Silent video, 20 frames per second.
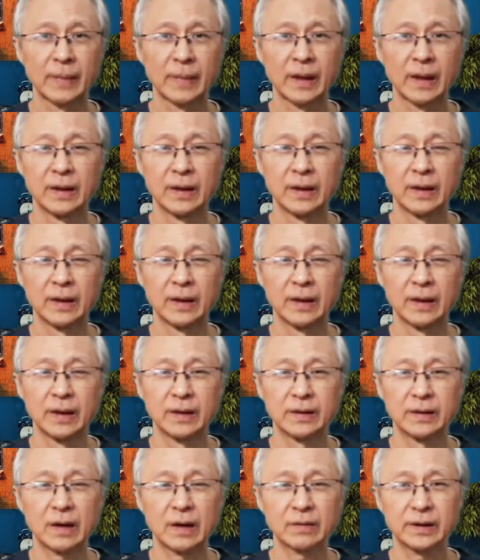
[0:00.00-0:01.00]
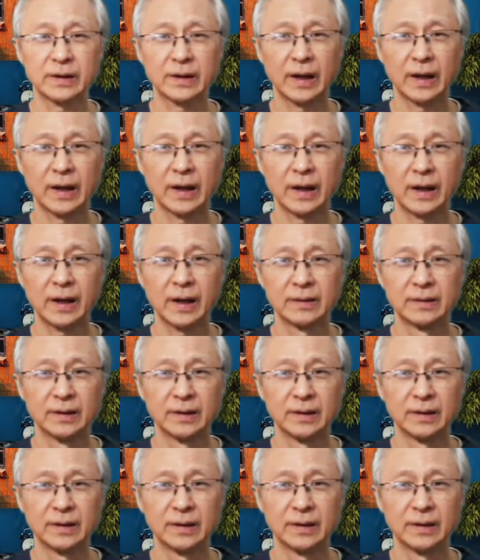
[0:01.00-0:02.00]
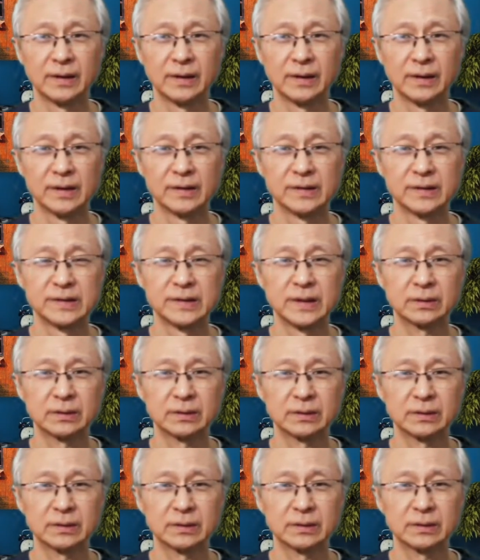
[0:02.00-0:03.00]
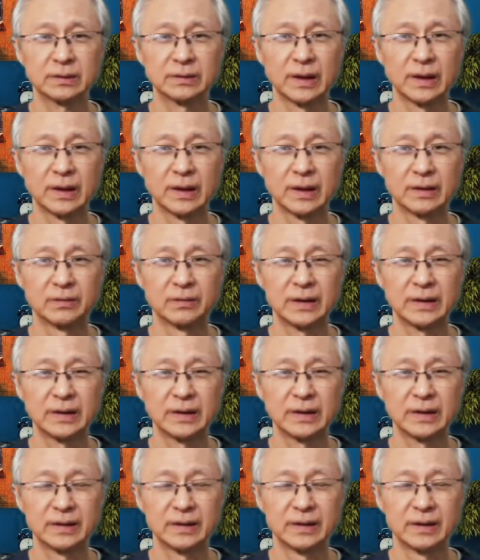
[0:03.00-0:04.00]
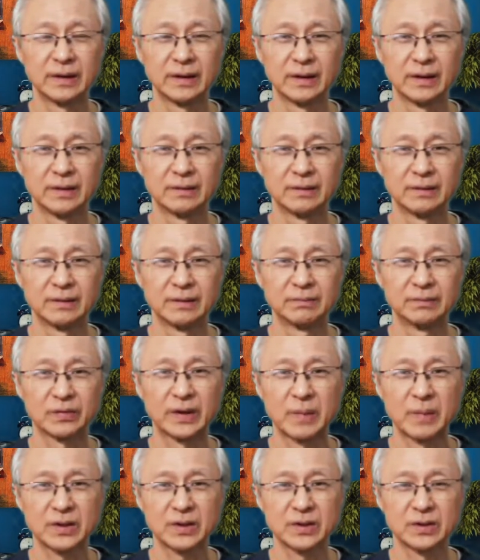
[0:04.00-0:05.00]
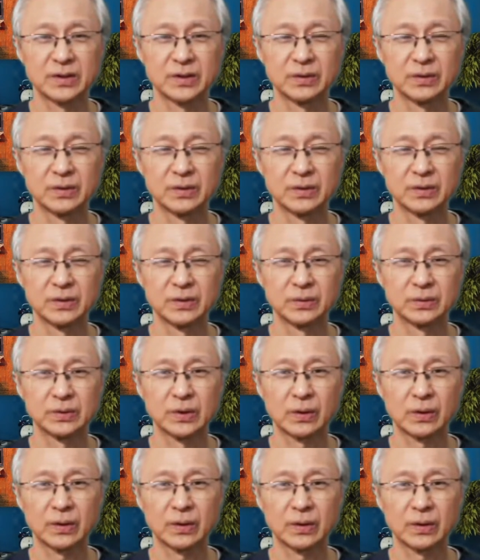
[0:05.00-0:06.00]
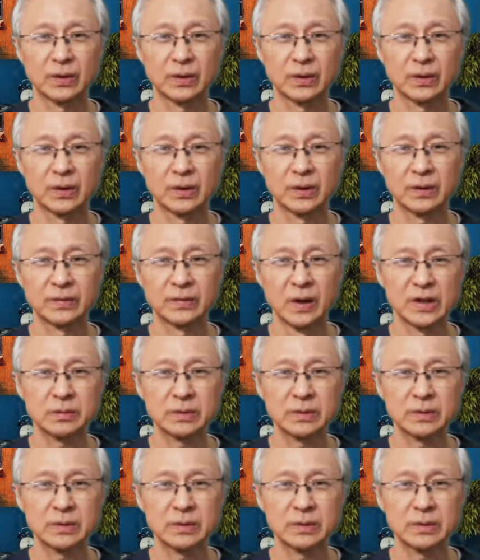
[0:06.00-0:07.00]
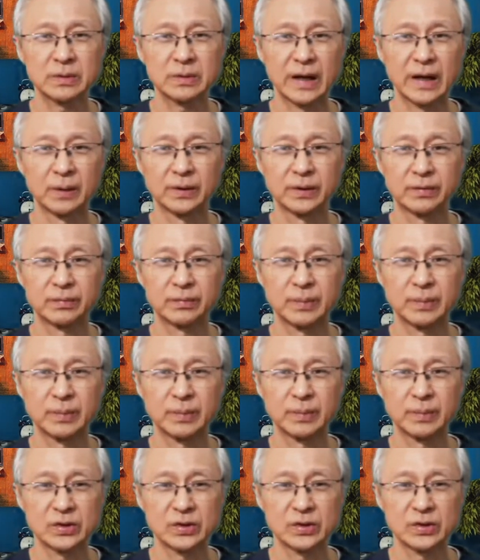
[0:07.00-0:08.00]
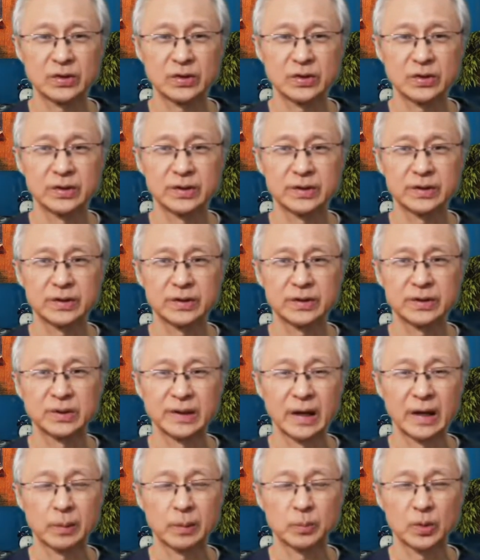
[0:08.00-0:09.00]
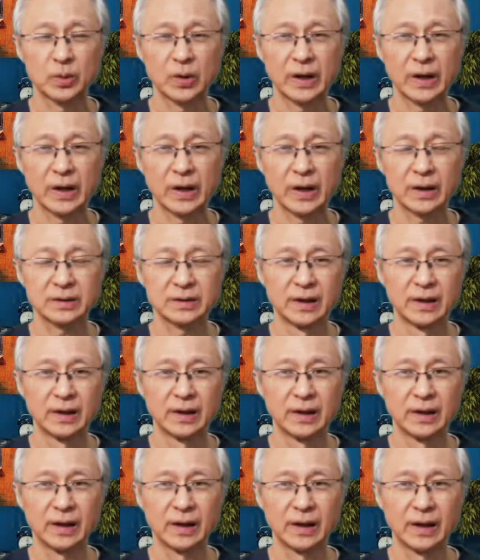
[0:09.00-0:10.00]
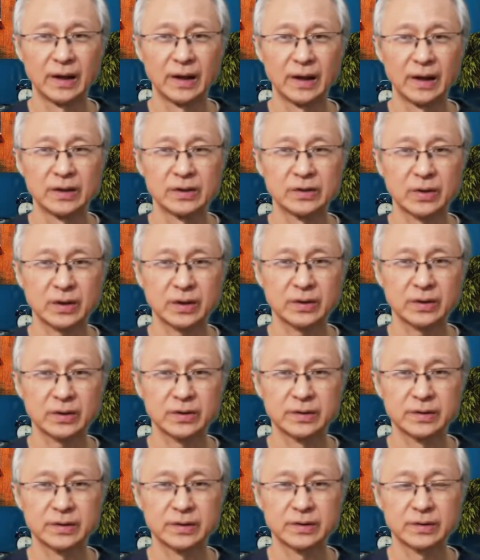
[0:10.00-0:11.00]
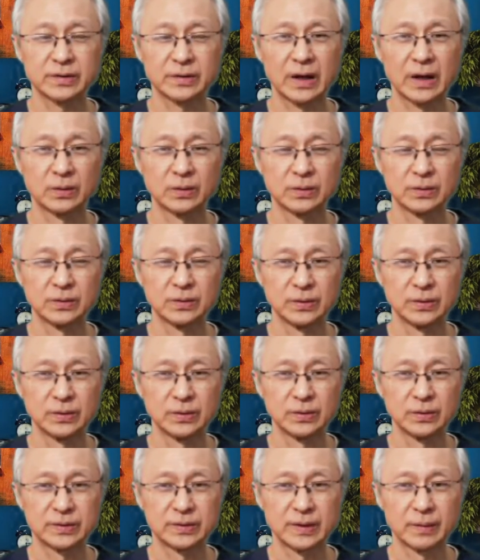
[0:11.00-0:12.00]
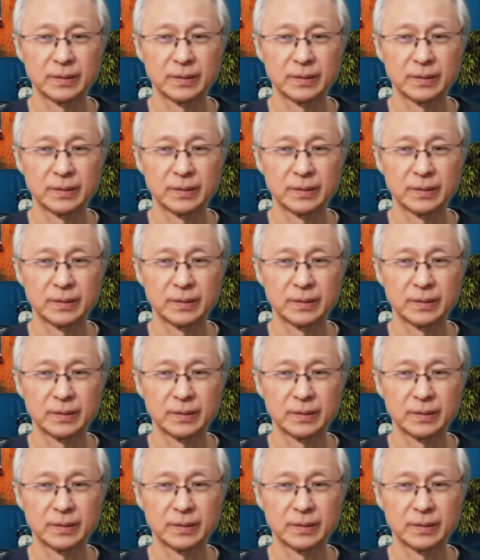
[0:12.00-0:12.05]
The aftercare is simple and really not very much to talk of, but generally I will give patients some skincare products and instructions on how to use them.